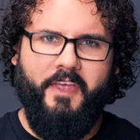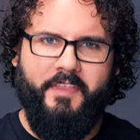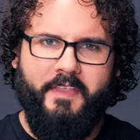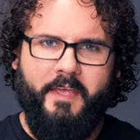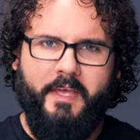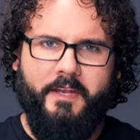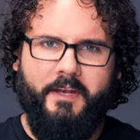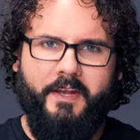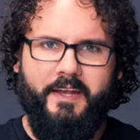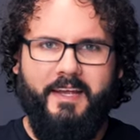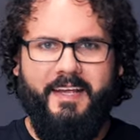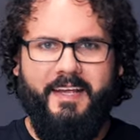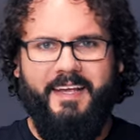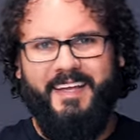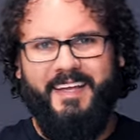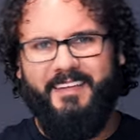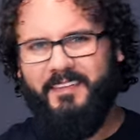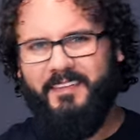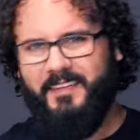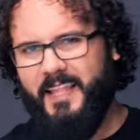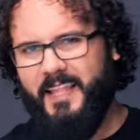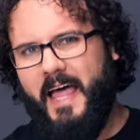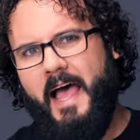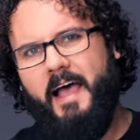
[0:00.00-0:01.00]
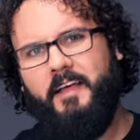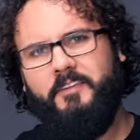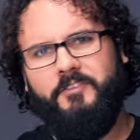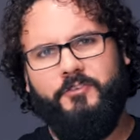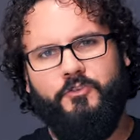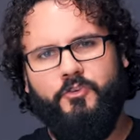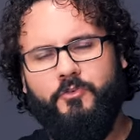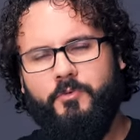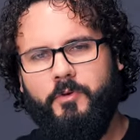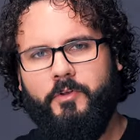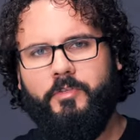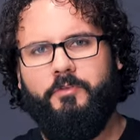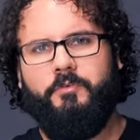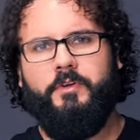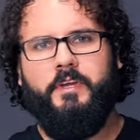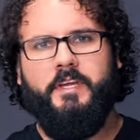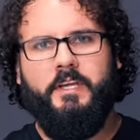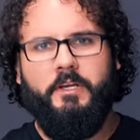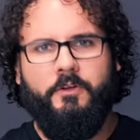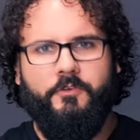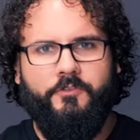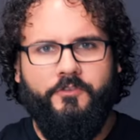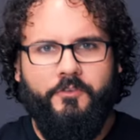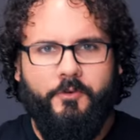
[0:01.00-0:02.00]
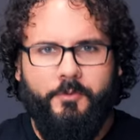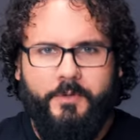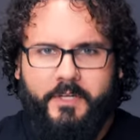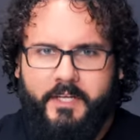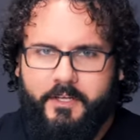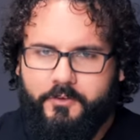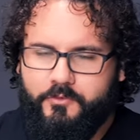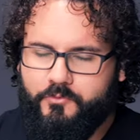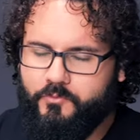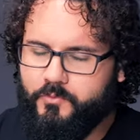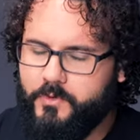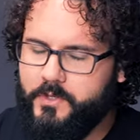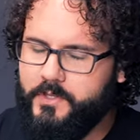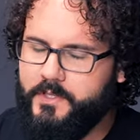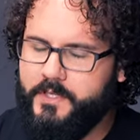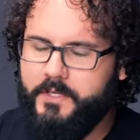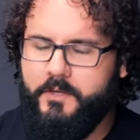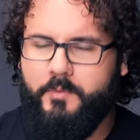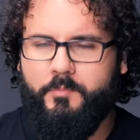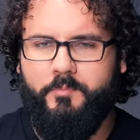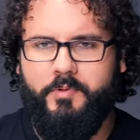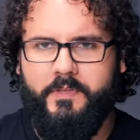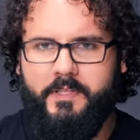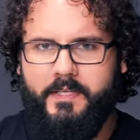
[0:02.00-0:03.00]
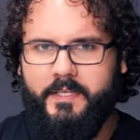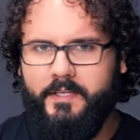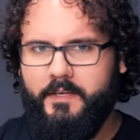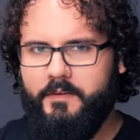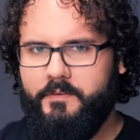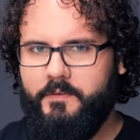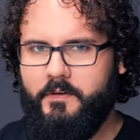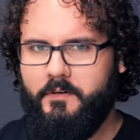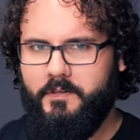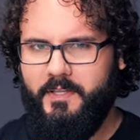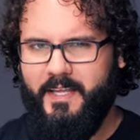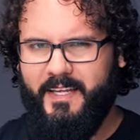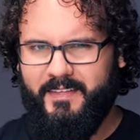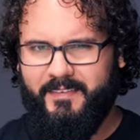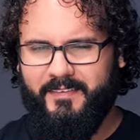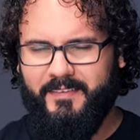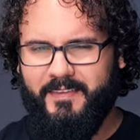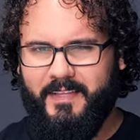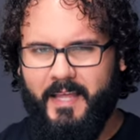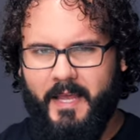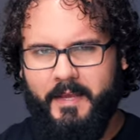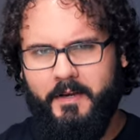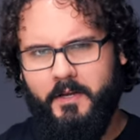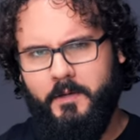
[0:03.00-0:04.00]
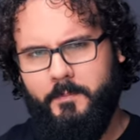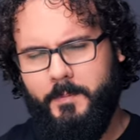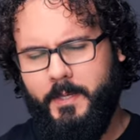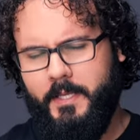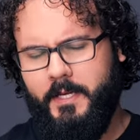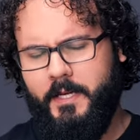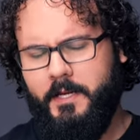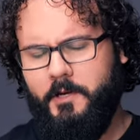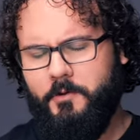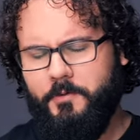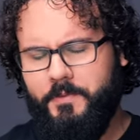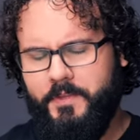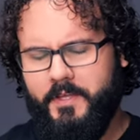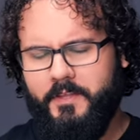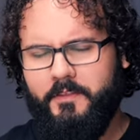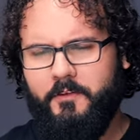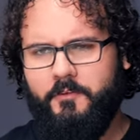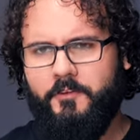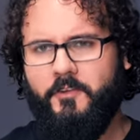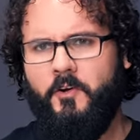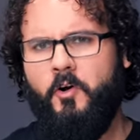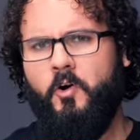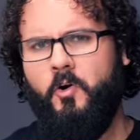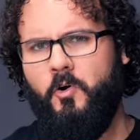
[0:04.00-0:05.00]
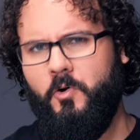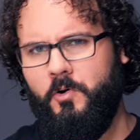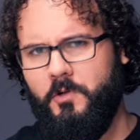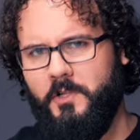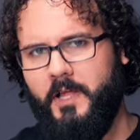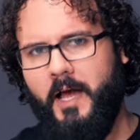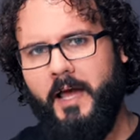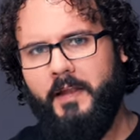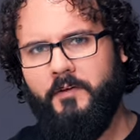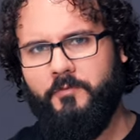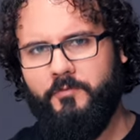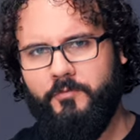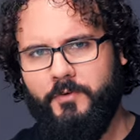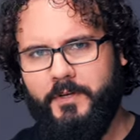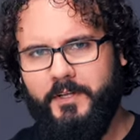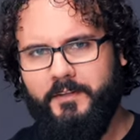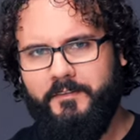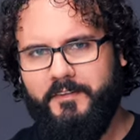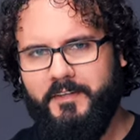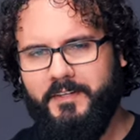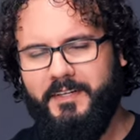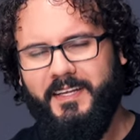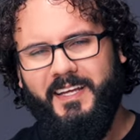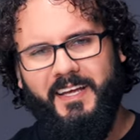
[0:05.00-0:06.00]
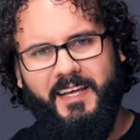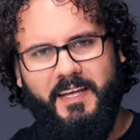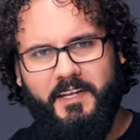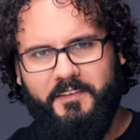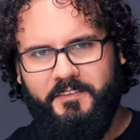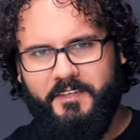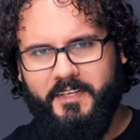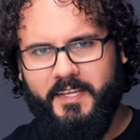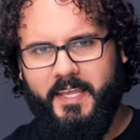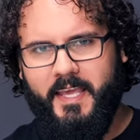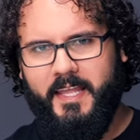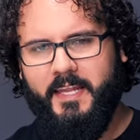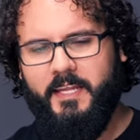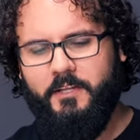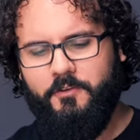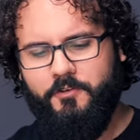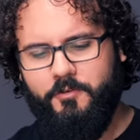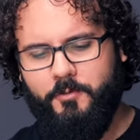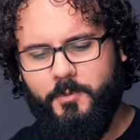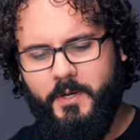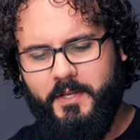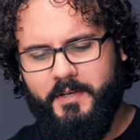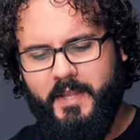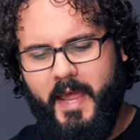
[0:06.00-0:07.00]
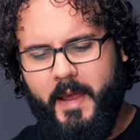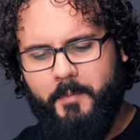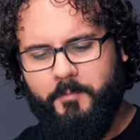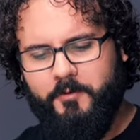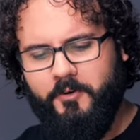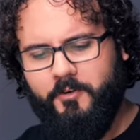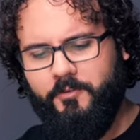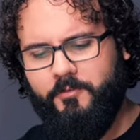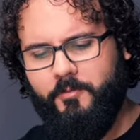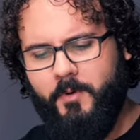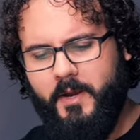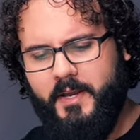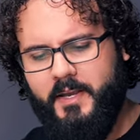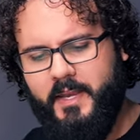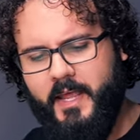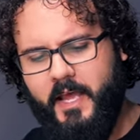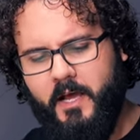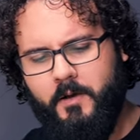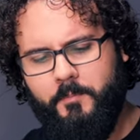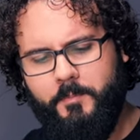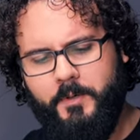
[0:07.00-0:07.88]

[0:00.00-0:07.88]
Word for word: and then in the last two or three years, Sony has really completed their lens lineup, and I don't think there's a whole lot of reason to get into adapters right now,